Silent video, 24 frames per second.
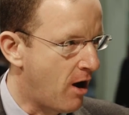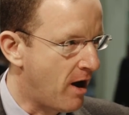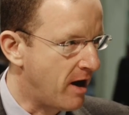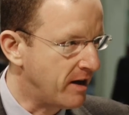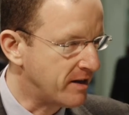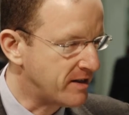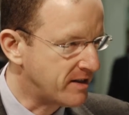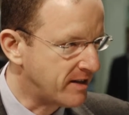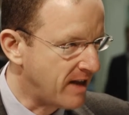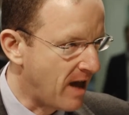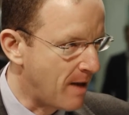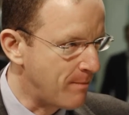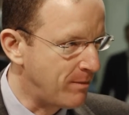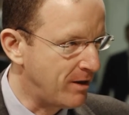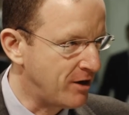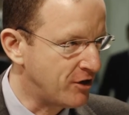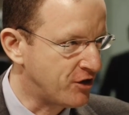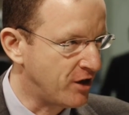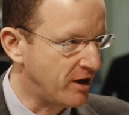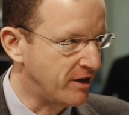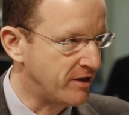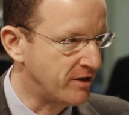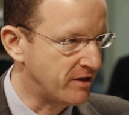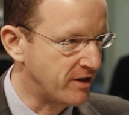
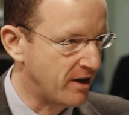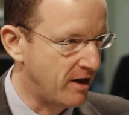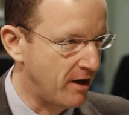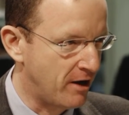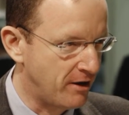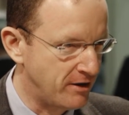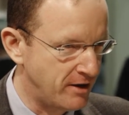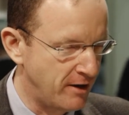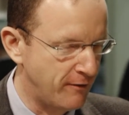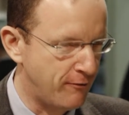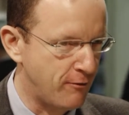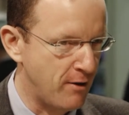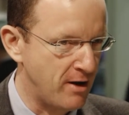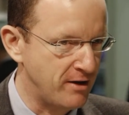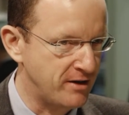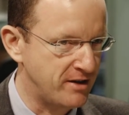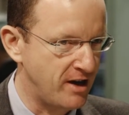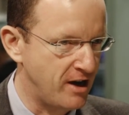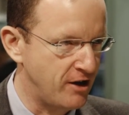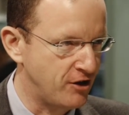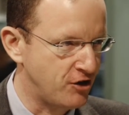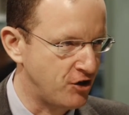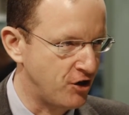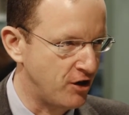established its
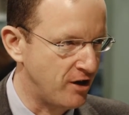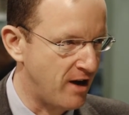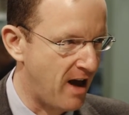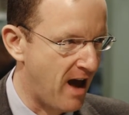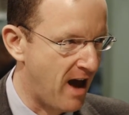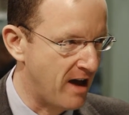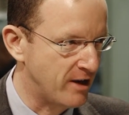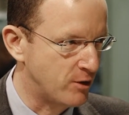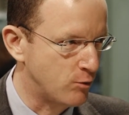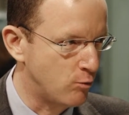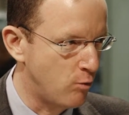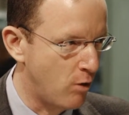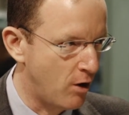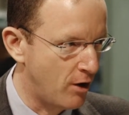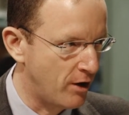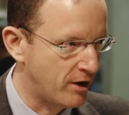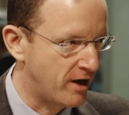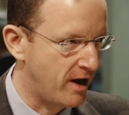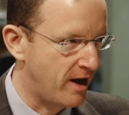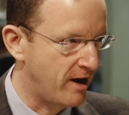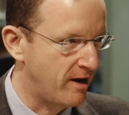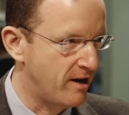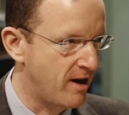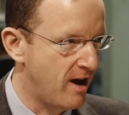differentiation as
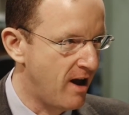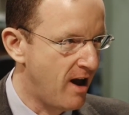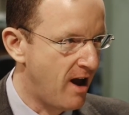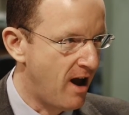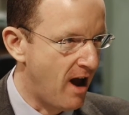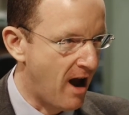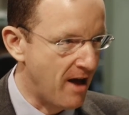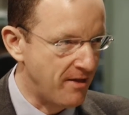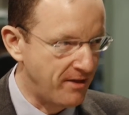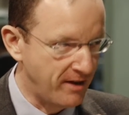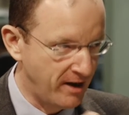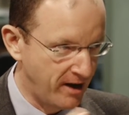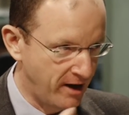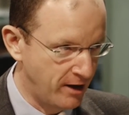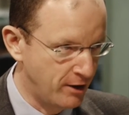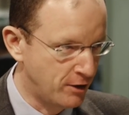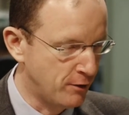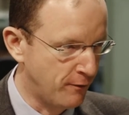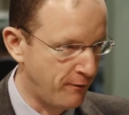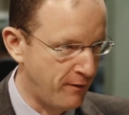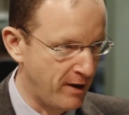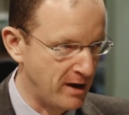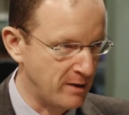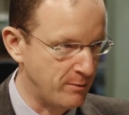working at the
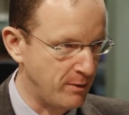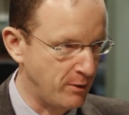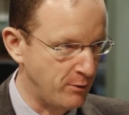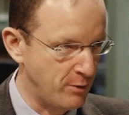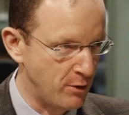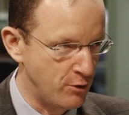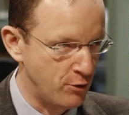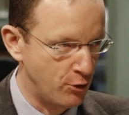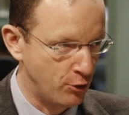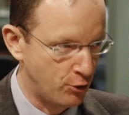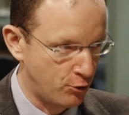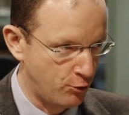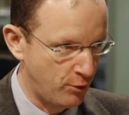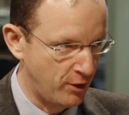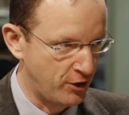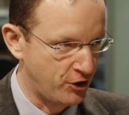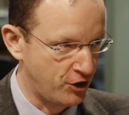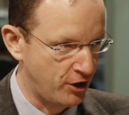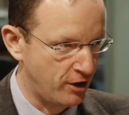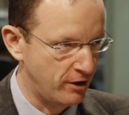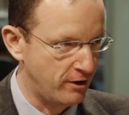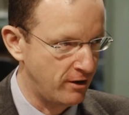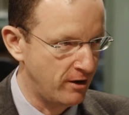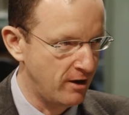interface between
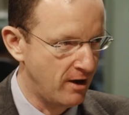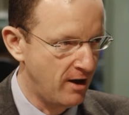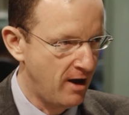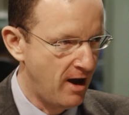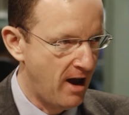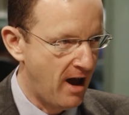nutrition